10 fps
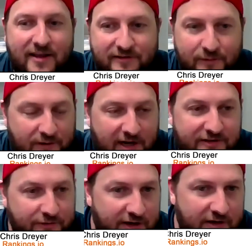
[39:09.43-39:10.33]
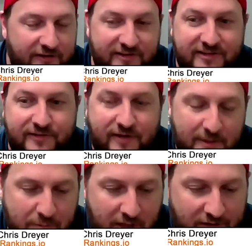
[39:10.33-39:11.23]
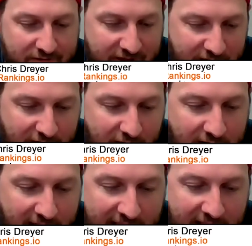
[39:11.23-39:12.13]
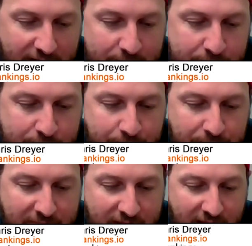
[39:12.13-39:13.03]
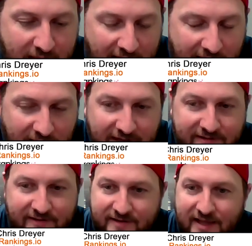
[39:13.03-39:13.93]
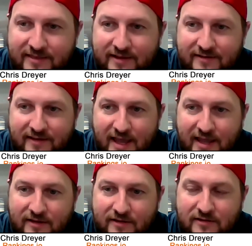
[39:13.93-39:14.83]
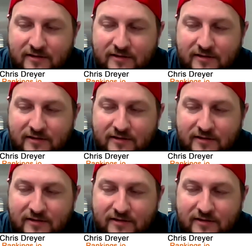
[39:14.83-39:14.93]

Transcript: So he writes 365 blogs a year, and I like to set these like